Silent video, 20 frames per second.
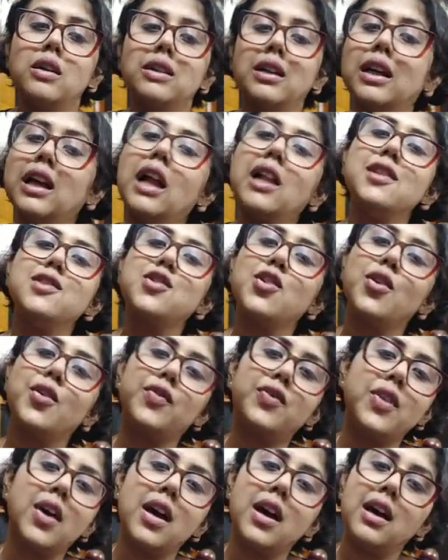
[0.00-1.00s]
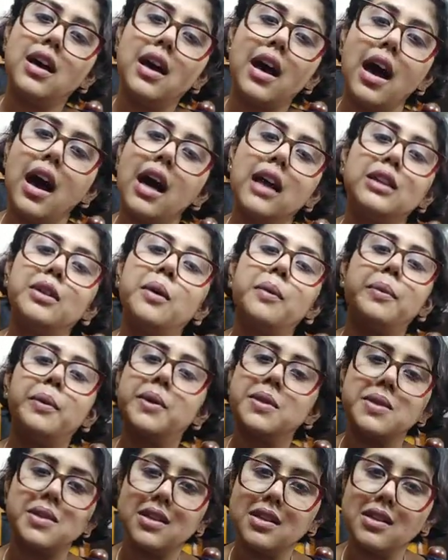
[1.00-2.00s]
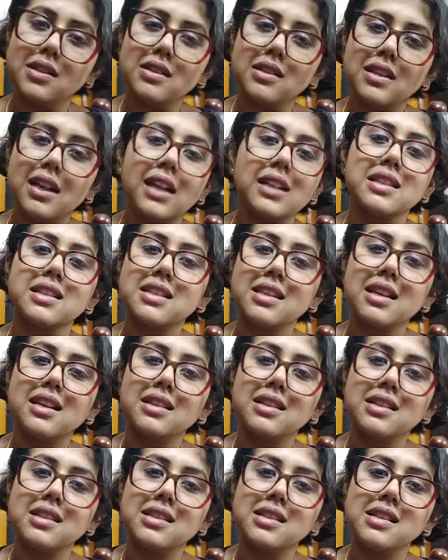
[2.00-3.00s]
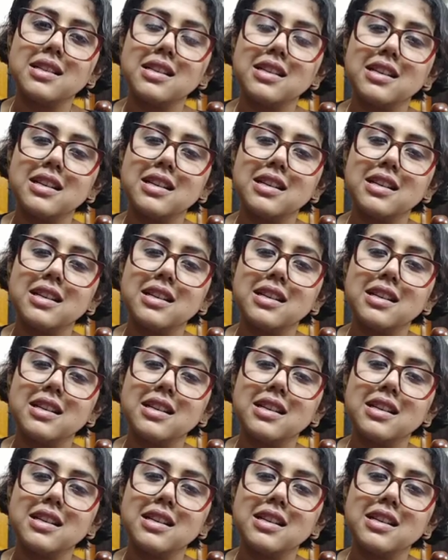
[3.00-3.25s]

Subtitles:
the culture of the other person concerned.